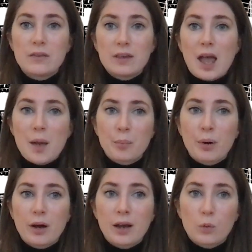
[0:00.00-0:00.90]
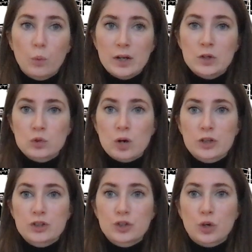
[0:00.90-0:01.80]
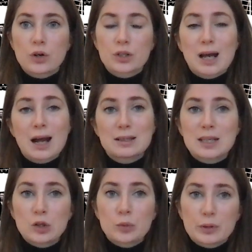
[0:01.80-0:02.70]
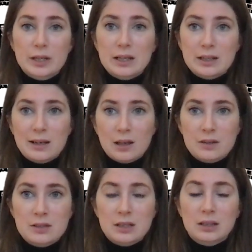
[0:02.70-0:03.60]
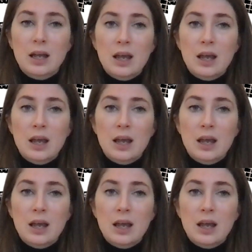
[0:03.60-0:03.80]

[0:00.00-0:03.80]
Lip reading: the Empire Windrush docked at Tilbury near London,